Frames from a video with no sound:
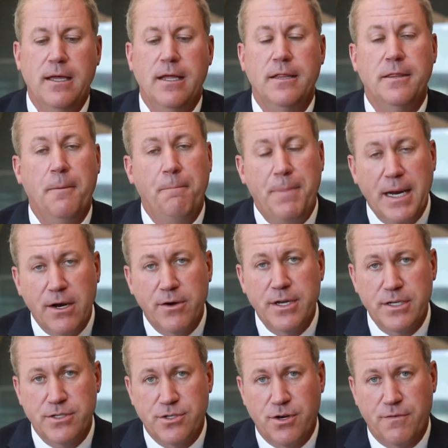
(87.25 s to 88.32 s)
The
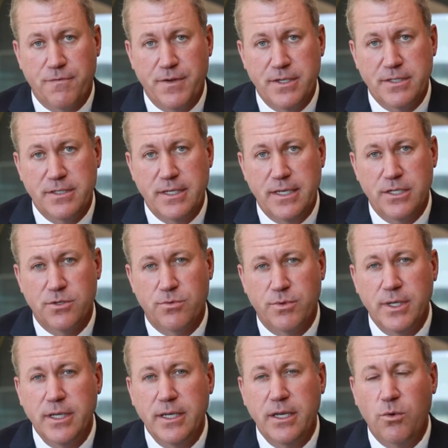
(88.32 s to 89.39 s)
bearing surface is
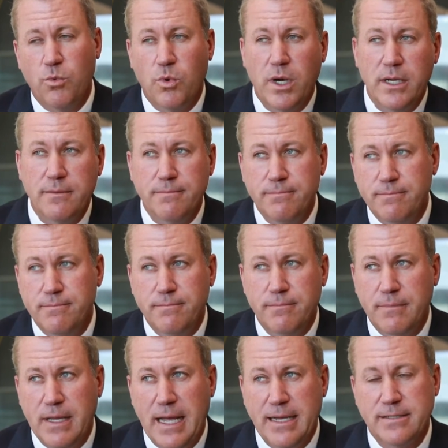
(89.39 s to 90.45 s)
really what
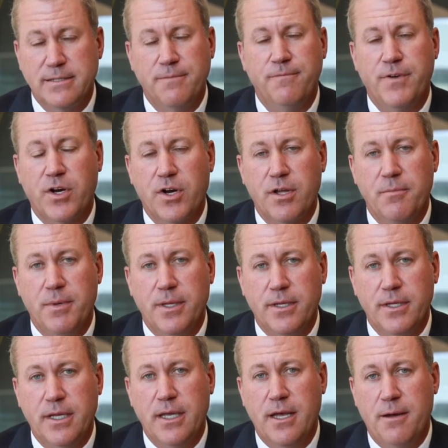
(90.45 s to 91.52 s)
has some
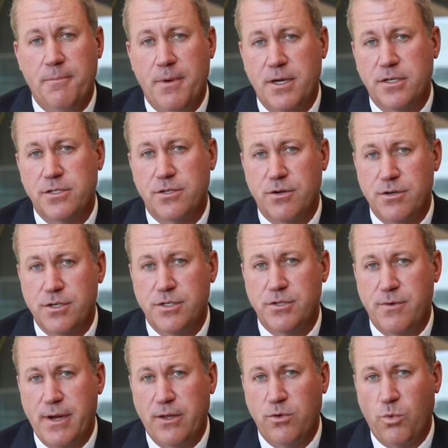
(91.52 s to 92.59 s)
variability amongst
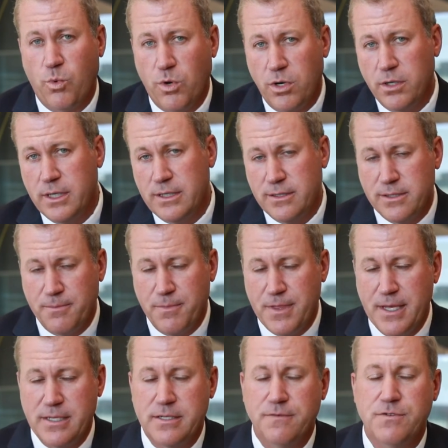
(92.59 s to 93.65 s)
surgeons around the world, and some
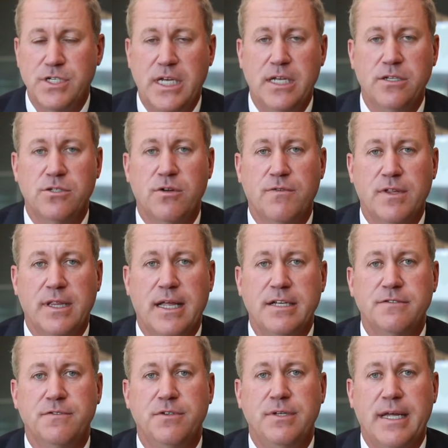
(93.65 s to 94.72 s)
things have changed over the
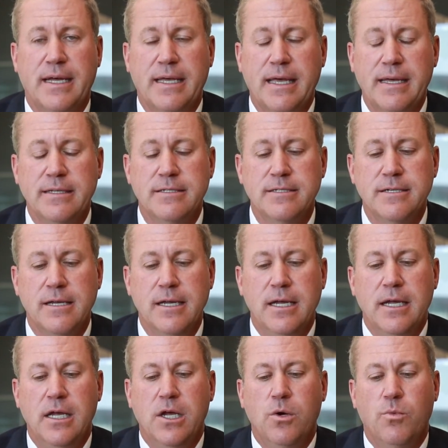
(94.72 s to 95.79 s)
last few decades.
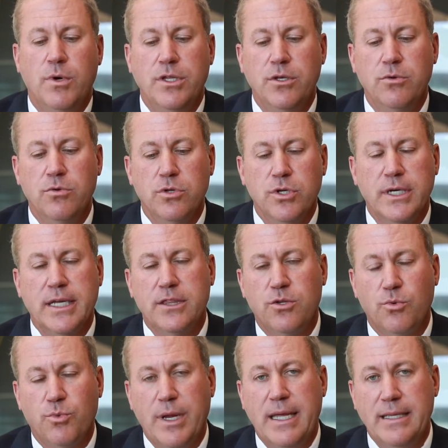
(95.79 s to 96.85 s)
When you look at
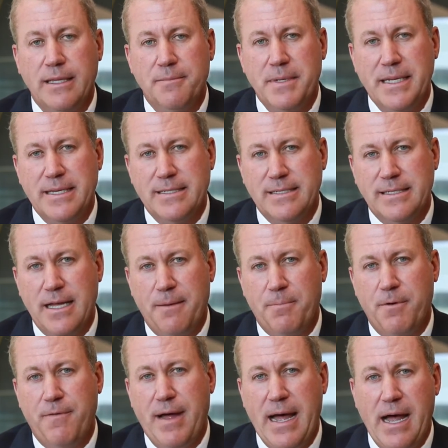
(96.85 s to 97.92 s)
the rate limiting
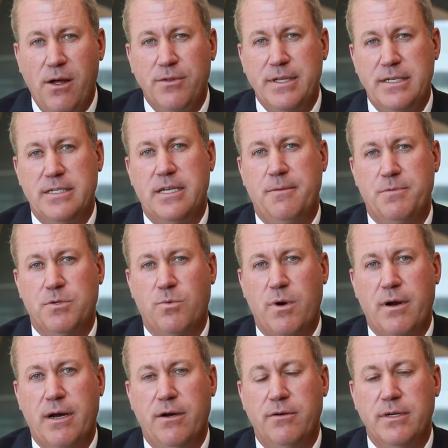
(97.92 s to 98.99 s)
step of how these hips
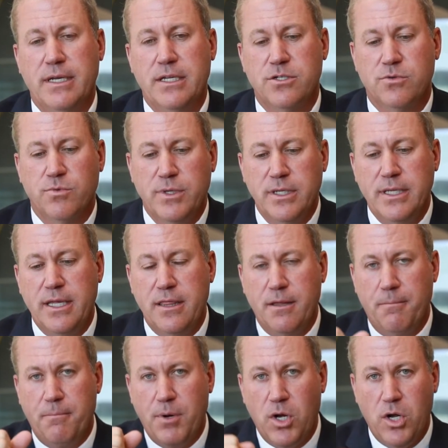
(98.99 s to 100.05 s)
wear out, it's really the
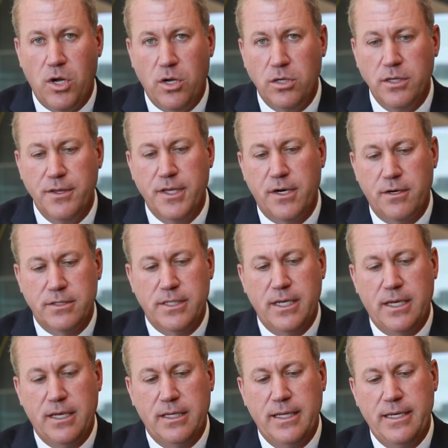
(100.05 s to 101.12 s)
ball that
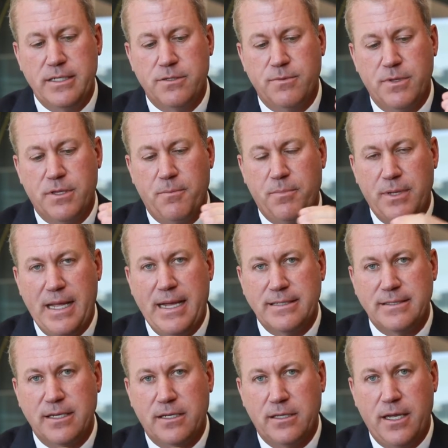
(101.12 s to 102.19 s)
articulates with the
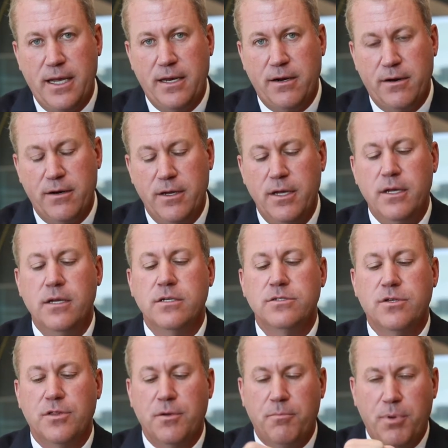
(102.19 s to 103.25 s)
plastic liner.
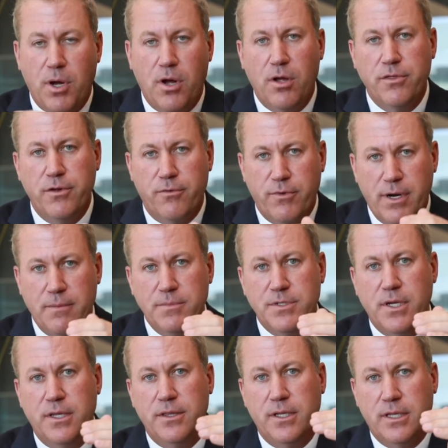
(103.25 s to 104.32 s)
So the ball that
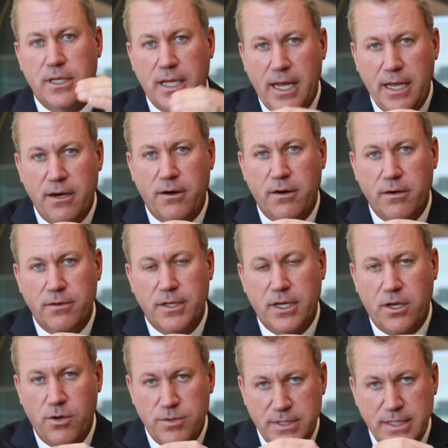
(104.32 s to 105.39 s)
rubs on the liner
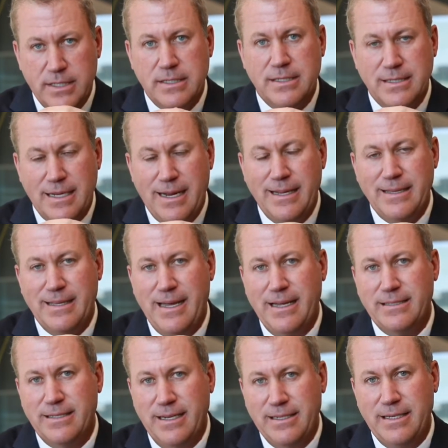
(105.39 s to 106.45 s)
that goes inside
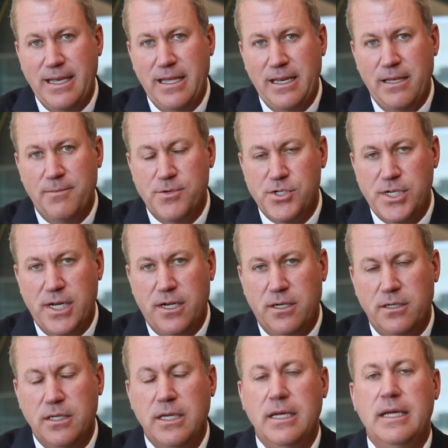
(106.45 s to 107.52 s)
that titanium
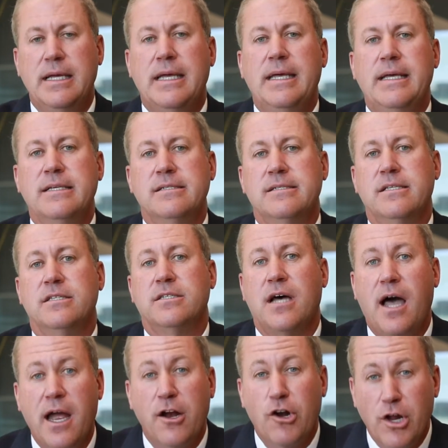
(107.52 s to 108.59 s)
shell is the
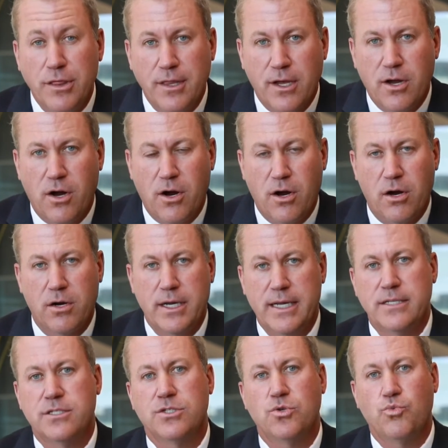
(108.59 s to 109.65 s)
tire on the car.
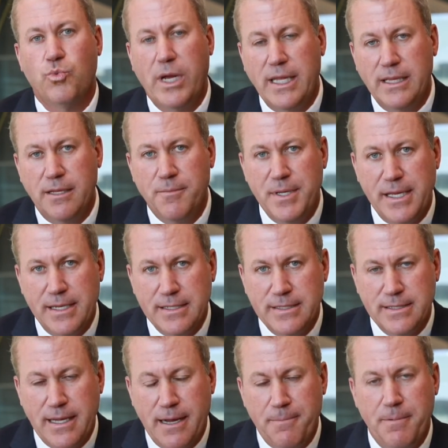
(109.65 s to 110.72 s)
It's the rate limiting
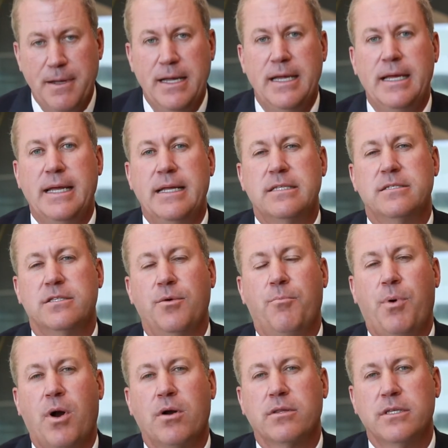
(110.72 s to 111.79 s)
step. It's the
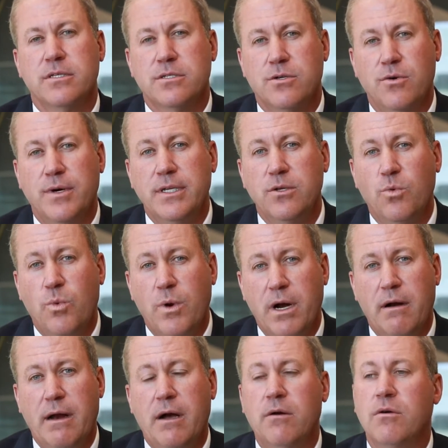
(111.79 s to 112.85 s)
part that's going to
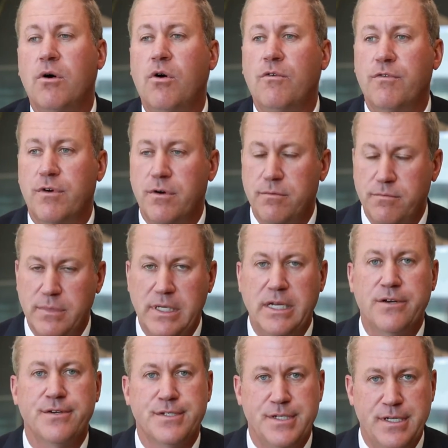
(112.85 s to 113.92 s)
wear out over
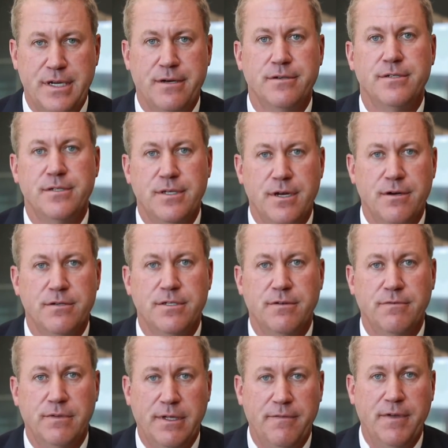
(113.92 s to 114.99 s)
years and years and years
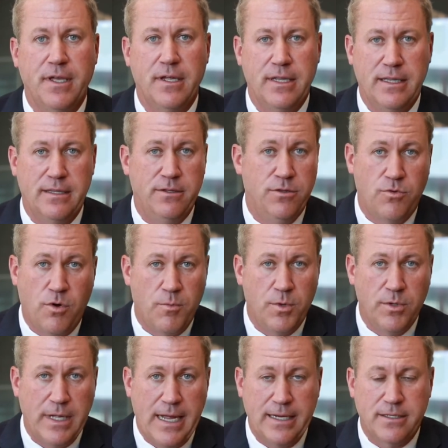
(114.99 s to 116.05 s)
of living a
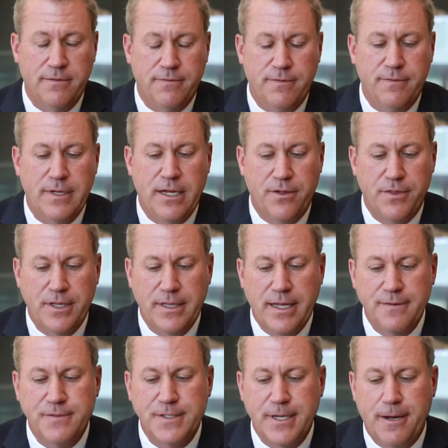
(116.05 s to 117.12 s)
normal, active, healthy
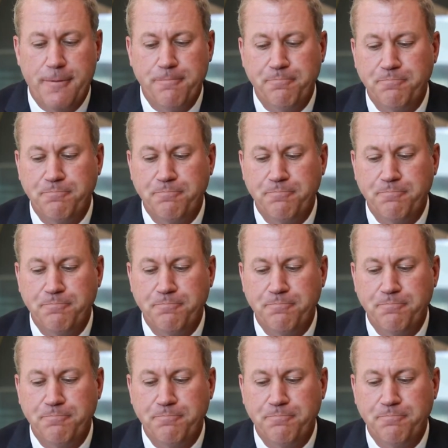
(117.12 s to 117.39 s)
lifestyle.